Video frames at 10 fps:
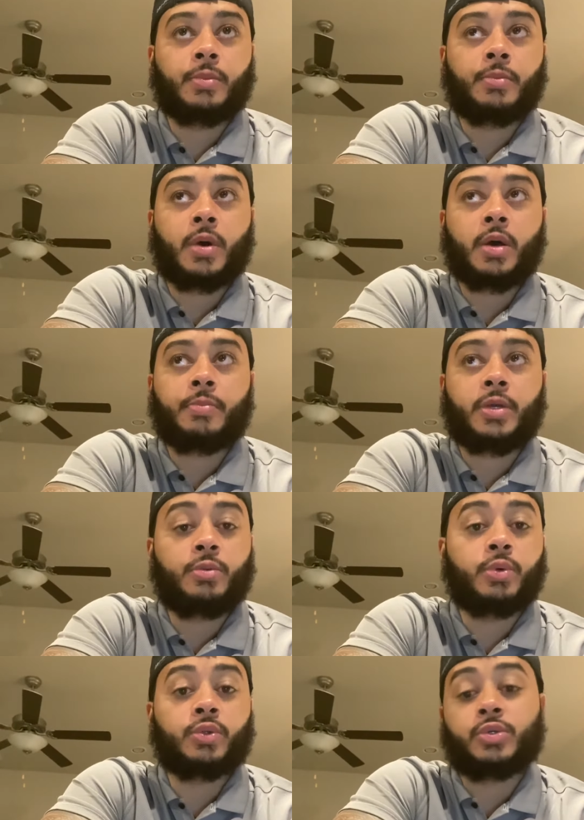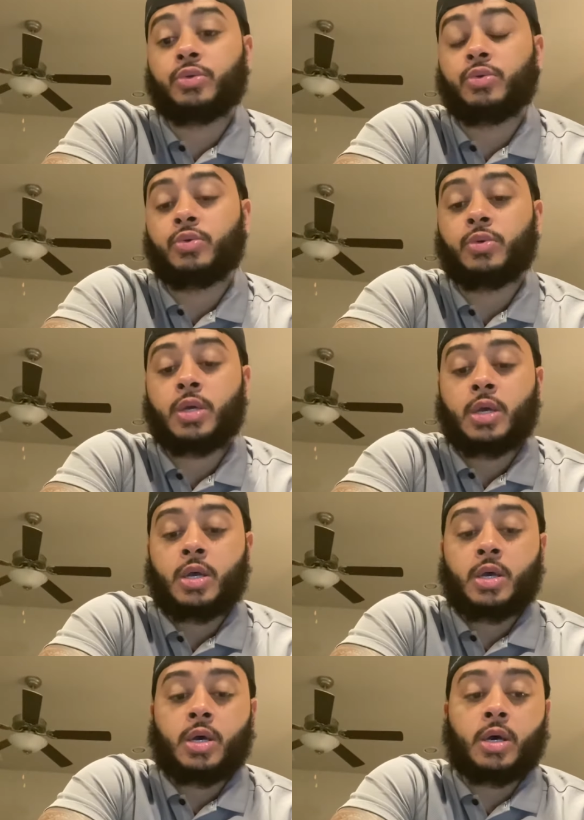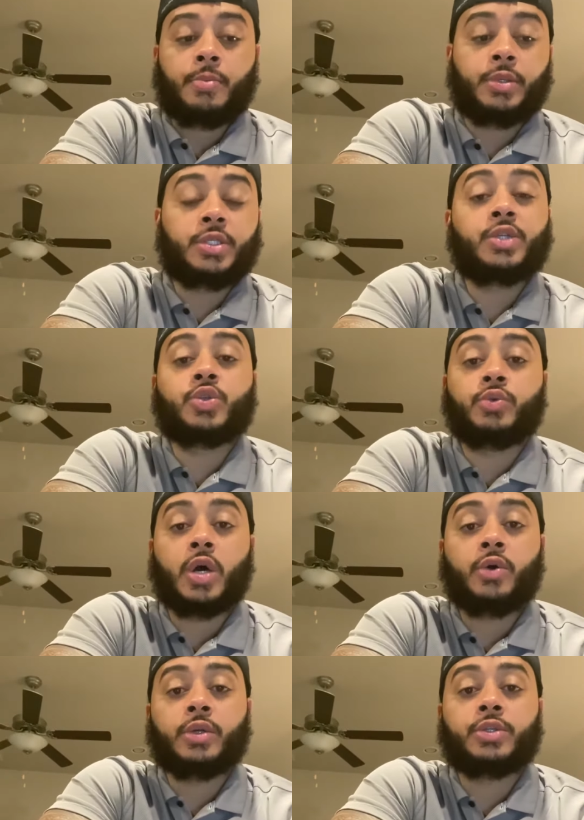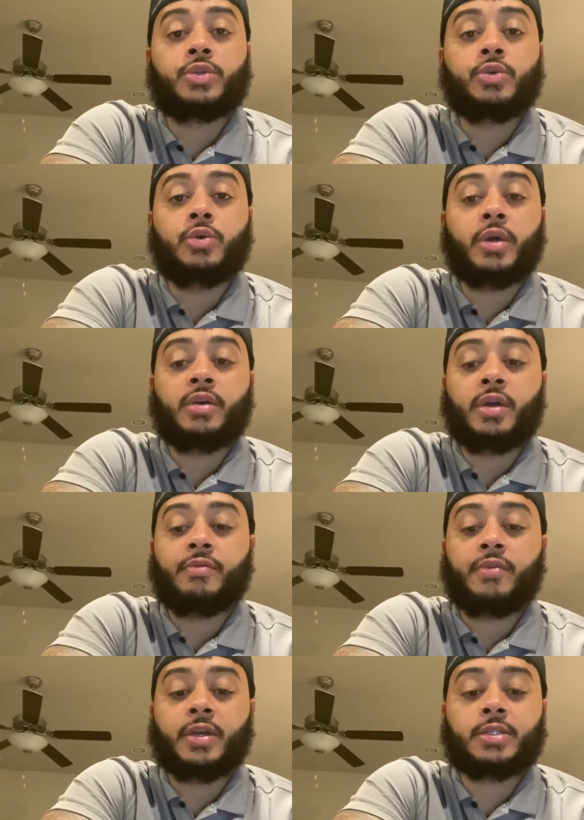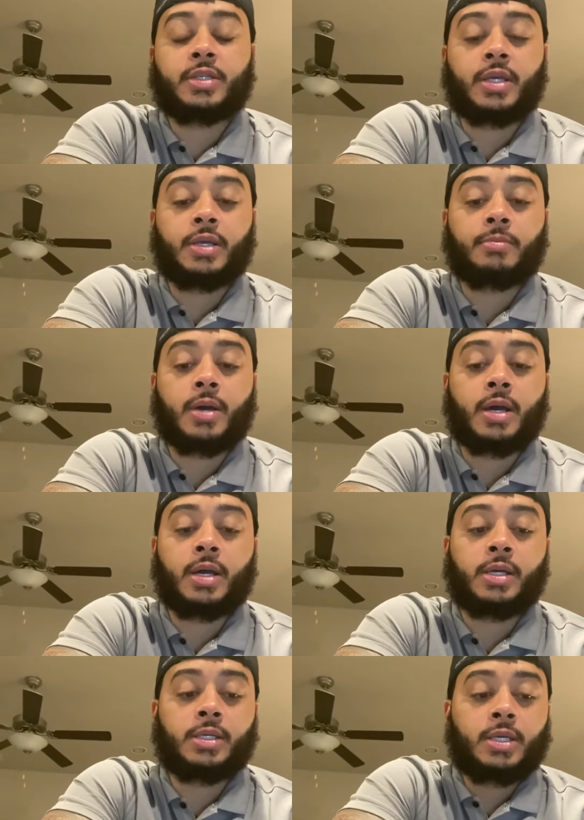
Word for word: uh, people to, uh, potential donors to invest in my